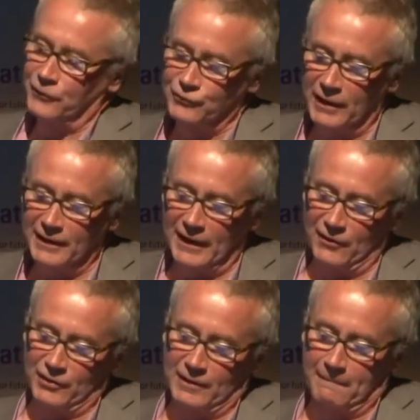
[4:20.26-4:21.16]
red
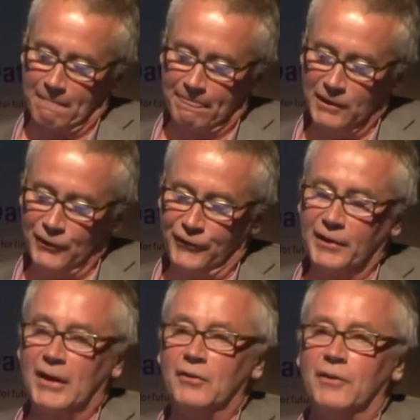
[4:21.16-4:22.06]
area is the
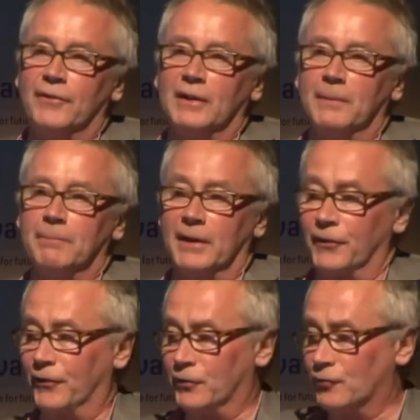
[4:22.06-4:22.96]
area of the
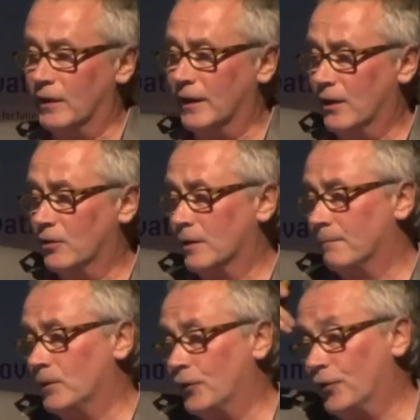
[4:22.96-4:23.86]
Olympics. The grey area
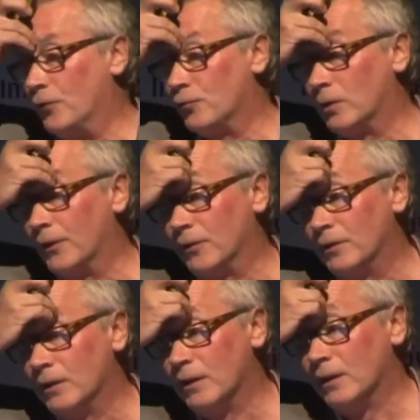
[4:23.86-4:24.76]
is central London.
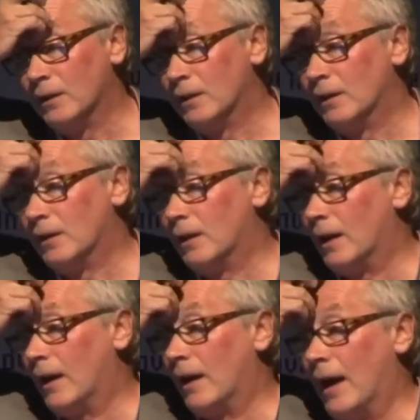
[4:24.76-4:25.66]

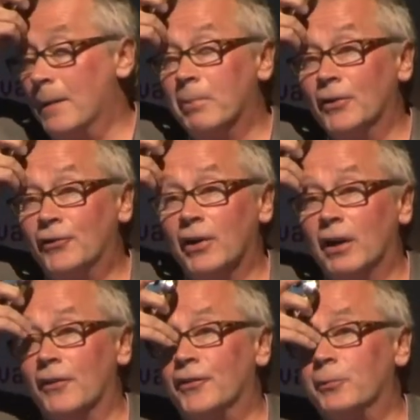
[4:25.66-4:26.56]
And by
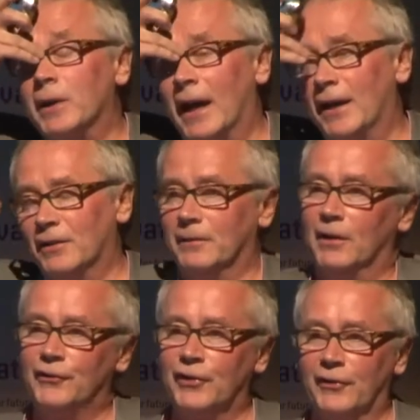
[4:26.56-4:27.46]
chance, we had
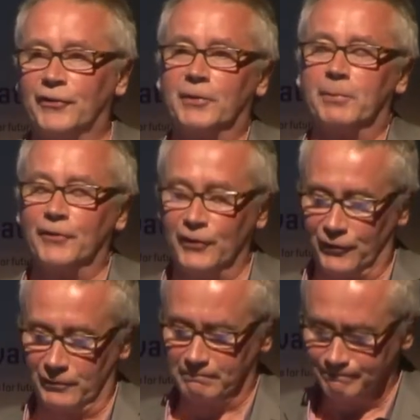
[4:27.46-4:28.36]
a juxtaposition